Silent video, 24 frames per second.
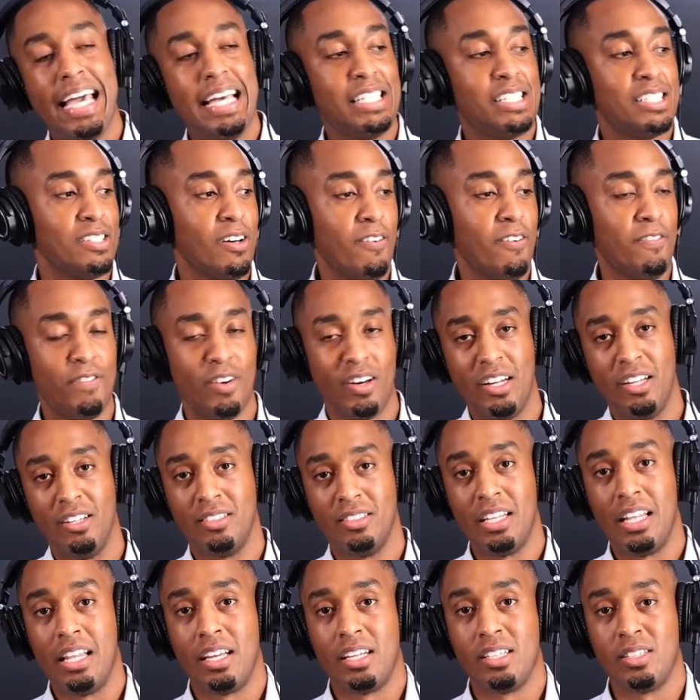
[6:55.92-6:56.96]
It's so funny you
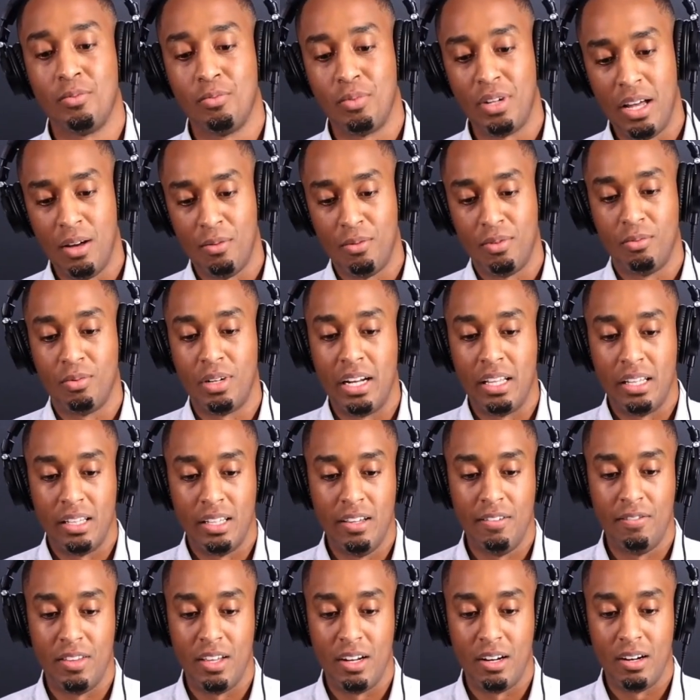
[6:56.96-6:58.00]
say that, because when I
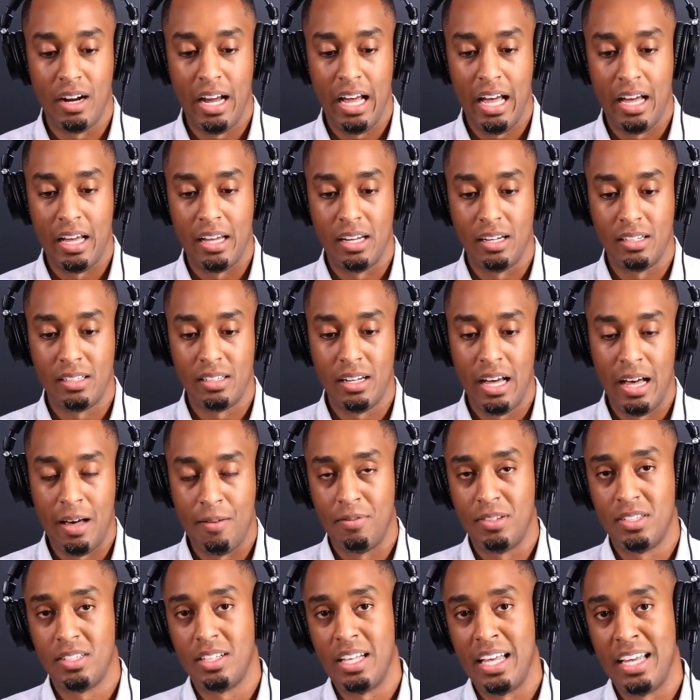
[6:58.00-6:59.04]
lived there, I
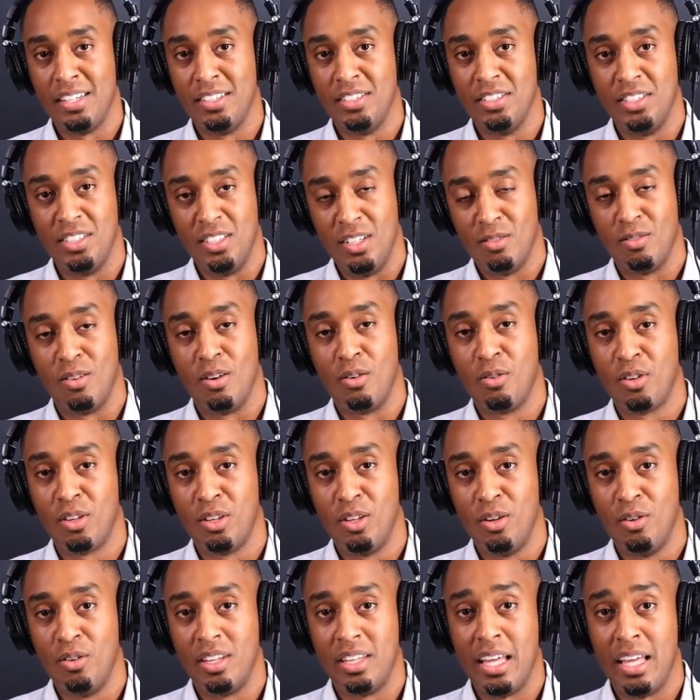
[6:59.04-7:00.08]
obviously had zero
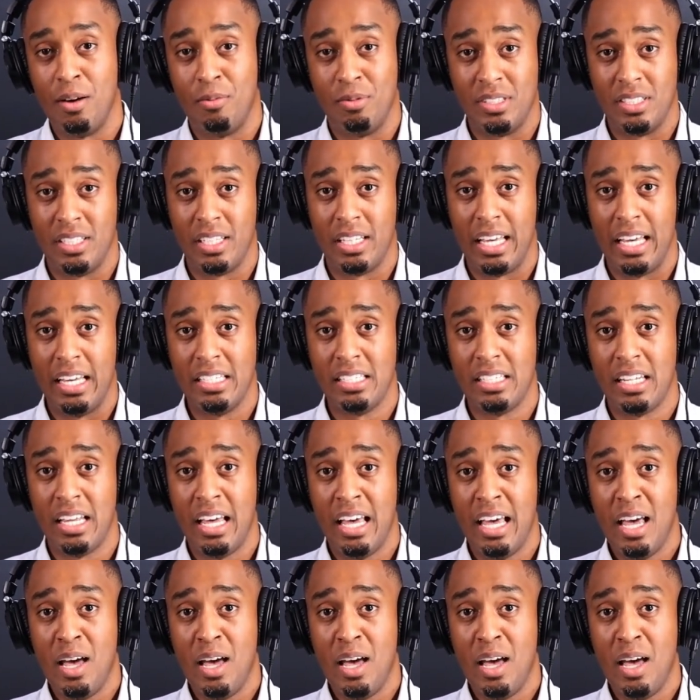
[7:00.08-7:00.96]
clue that was the case.